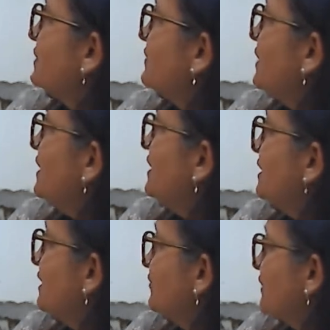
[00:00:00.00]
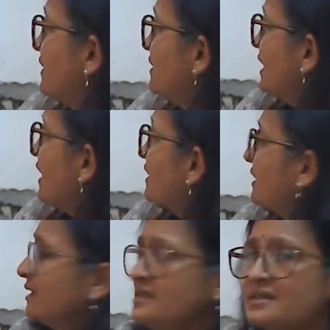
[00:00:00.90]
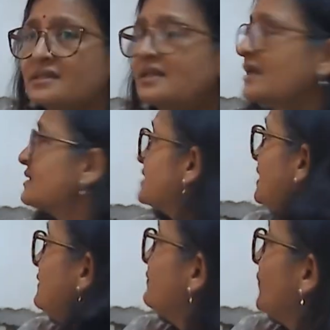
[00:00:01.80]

between the different articles. Let's see.